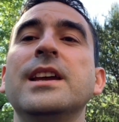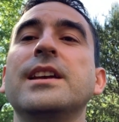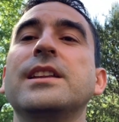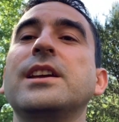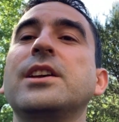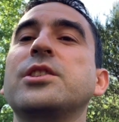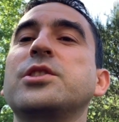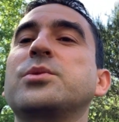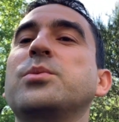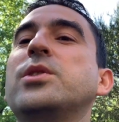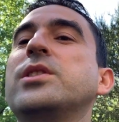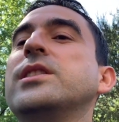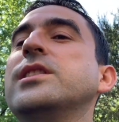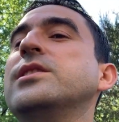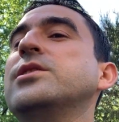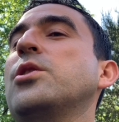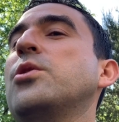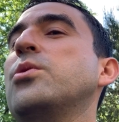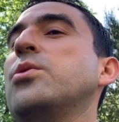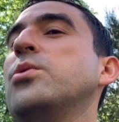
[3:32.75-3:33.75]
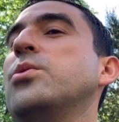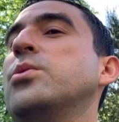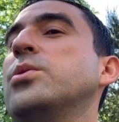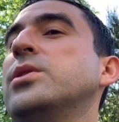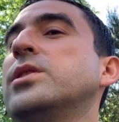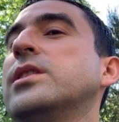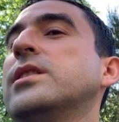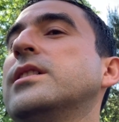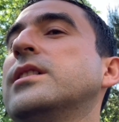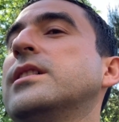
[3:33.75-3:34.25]
Now there's one of these
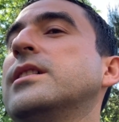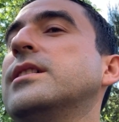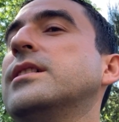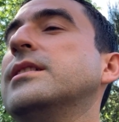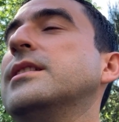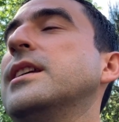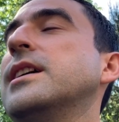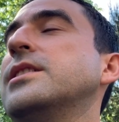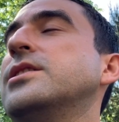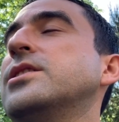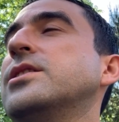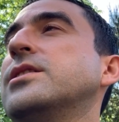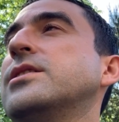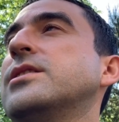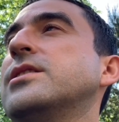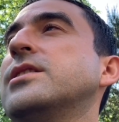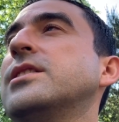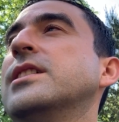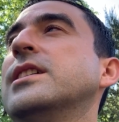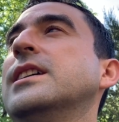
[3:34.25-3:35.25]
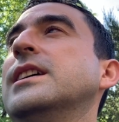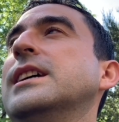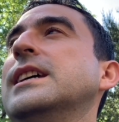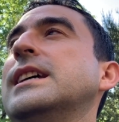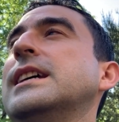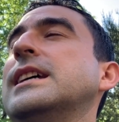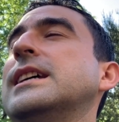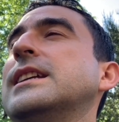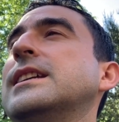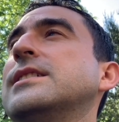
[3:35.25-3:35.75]
old legends,
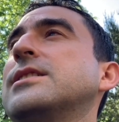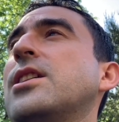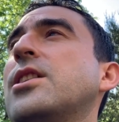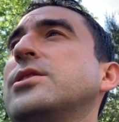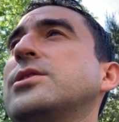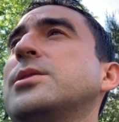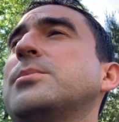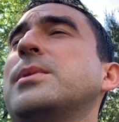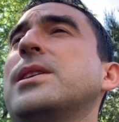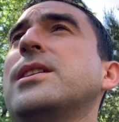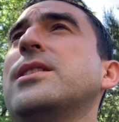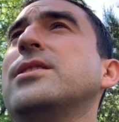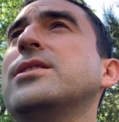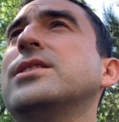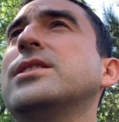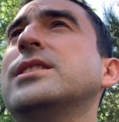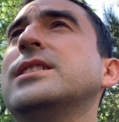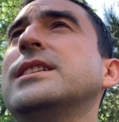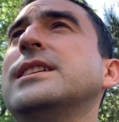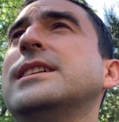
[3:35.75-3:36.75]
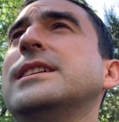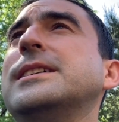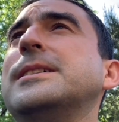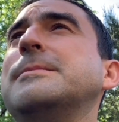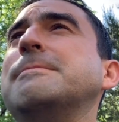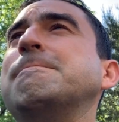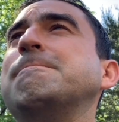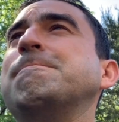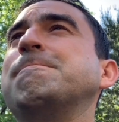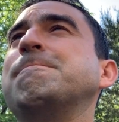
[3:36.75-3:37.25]
and it talks about
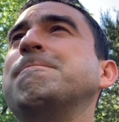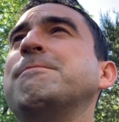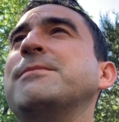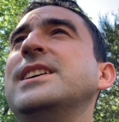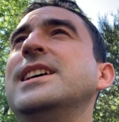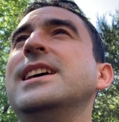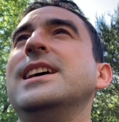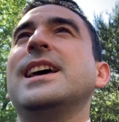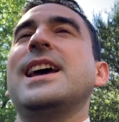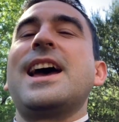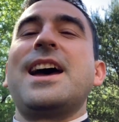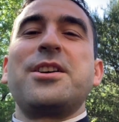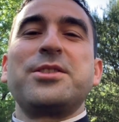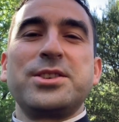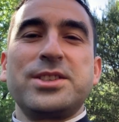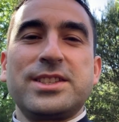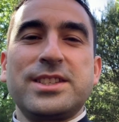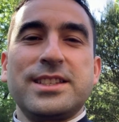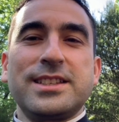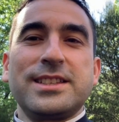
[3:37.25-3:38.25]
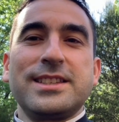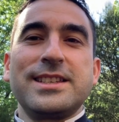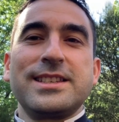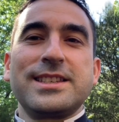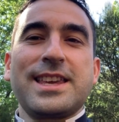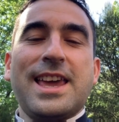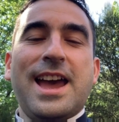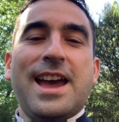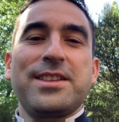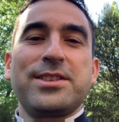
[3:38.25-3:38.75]
how that this
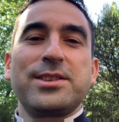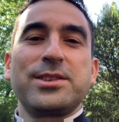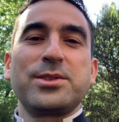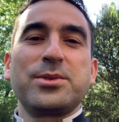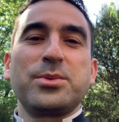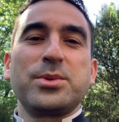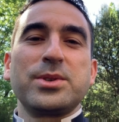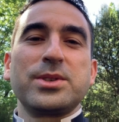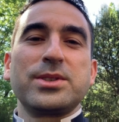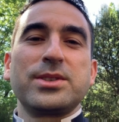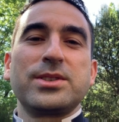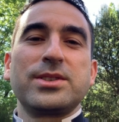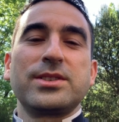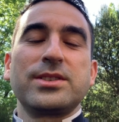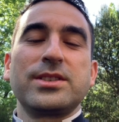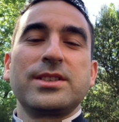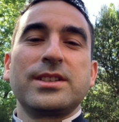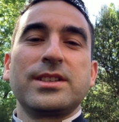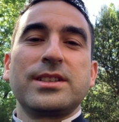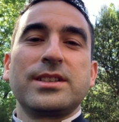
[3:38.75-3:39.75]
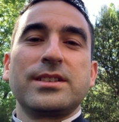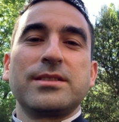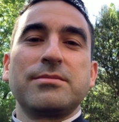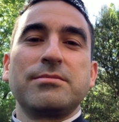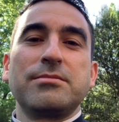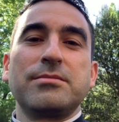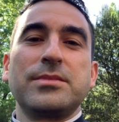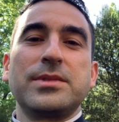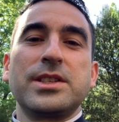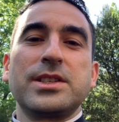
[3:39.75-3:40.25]
Catholic was
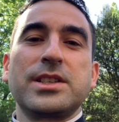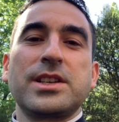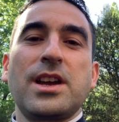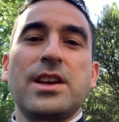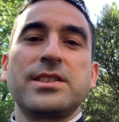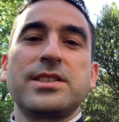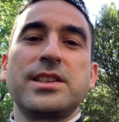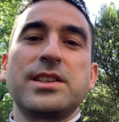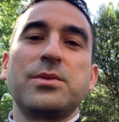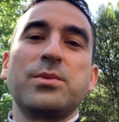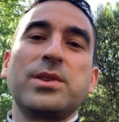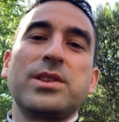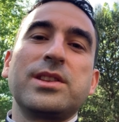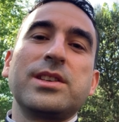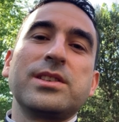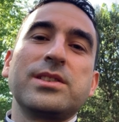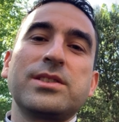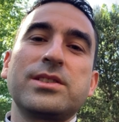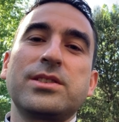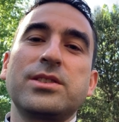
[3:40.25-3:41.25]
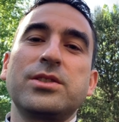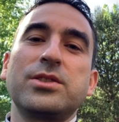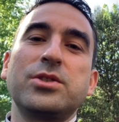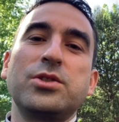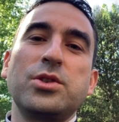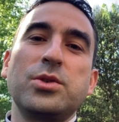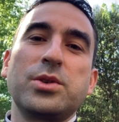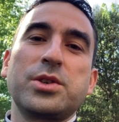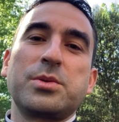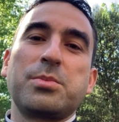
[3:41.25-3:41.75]
discussing with this
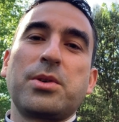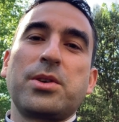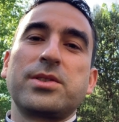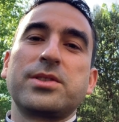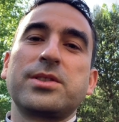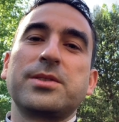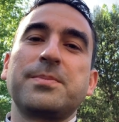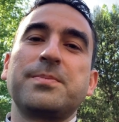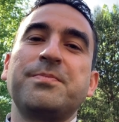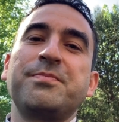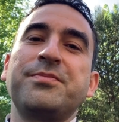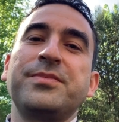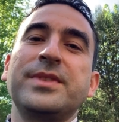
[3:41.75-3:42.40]
Jewish person,